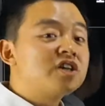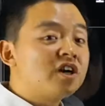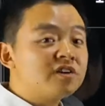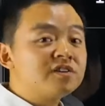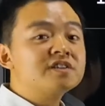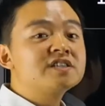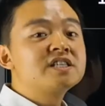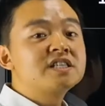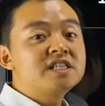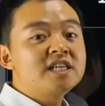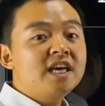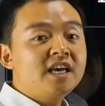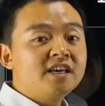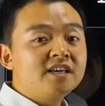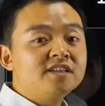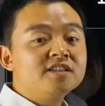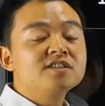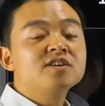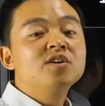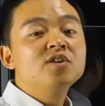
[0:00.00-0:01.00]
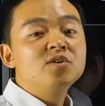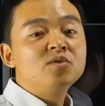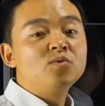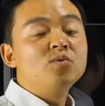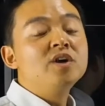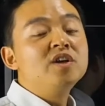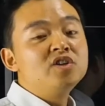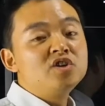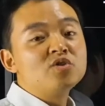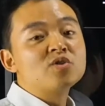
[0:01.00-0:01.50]
understand
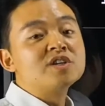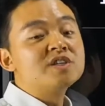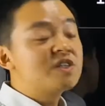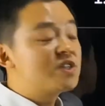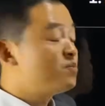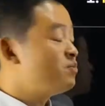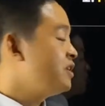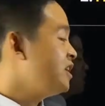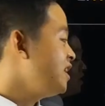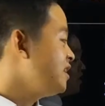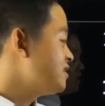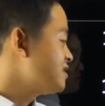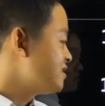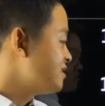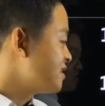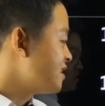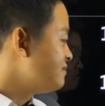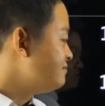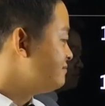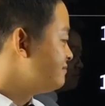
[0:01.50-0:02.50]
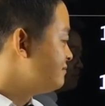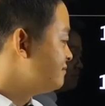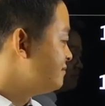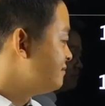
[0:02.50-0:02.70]
when you're speaking to them.